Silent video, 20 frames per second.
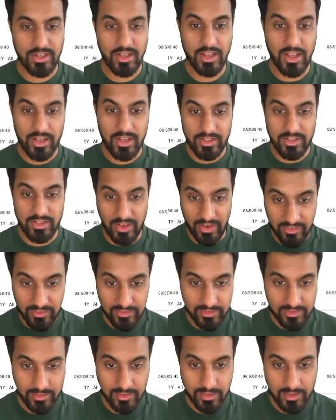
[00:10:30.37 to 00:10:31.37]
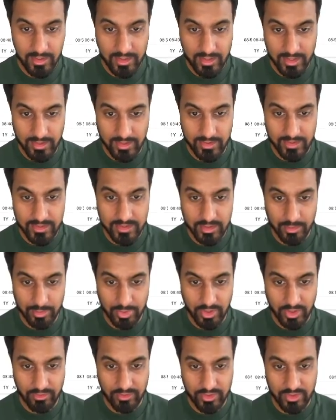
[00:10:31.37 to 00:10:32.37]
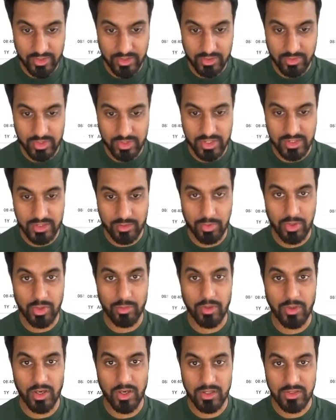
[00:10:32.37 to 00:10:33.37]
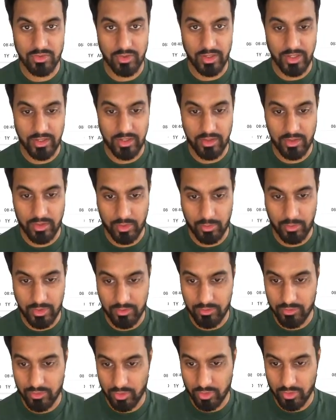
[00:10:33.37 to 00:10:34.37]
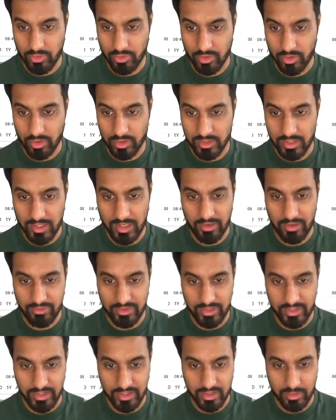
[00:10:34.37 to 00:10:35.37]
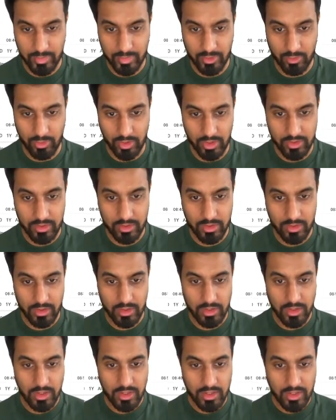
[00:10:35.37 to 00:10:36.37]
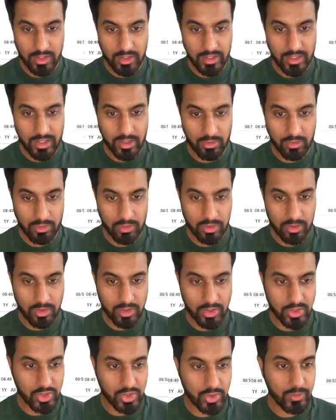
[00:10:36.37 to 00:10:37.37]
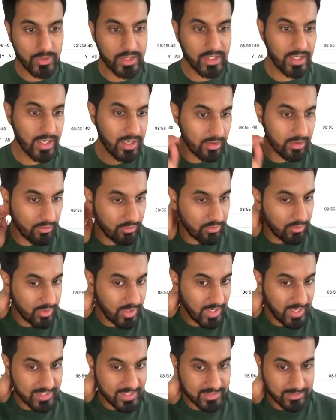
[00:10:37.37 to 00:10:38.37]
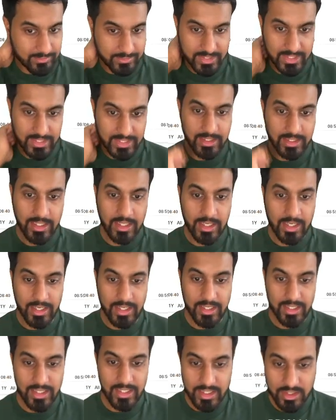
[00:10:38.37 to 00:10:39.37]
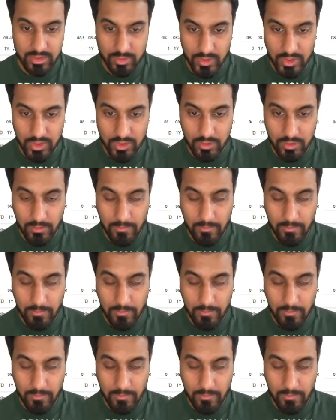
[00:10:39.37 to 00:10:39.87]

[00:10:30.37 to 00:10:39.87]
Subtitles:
Yes, it is the point of interest, which is the blue box, right, that we've drawn on the left here, the big one. Now, do we have SMT? Yes, we do.